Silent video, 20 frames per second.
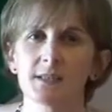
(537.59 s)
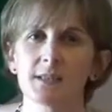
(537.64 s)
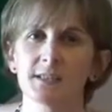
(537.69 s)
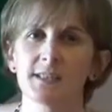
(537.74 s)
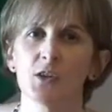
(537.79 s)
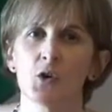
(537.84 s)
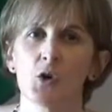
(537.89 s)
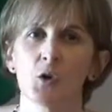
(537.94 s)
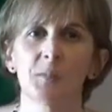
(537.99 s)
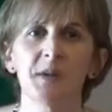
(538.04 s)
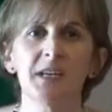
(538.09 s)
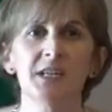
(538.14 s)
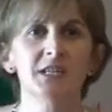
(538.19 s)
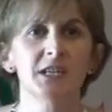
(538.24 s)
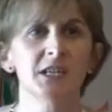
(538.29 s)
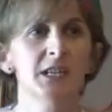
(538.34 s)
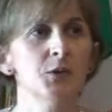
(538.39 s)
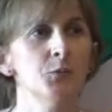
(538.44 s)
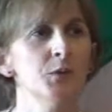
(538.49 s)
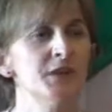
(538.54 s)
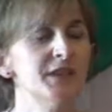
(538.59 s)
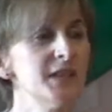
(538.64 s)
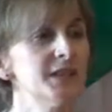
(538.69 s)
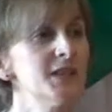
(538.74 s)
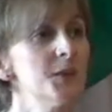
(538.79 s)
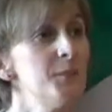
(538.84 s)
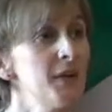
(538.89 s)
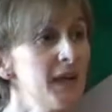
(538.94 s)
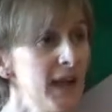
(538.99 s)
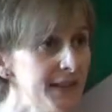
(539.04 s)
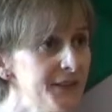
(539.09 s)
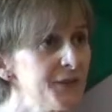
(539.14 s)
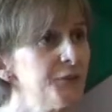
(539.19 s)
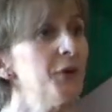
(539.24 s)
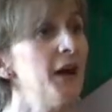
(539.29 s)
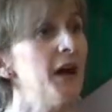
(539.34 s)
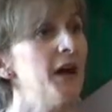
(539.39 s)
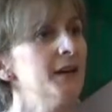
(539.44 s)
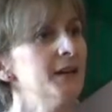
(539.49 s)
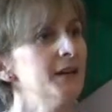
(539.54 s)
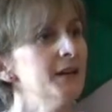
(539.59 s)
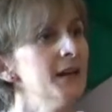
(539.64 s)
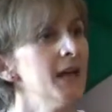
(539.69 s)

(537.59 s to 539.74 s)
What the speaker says: the CRPD within the plethora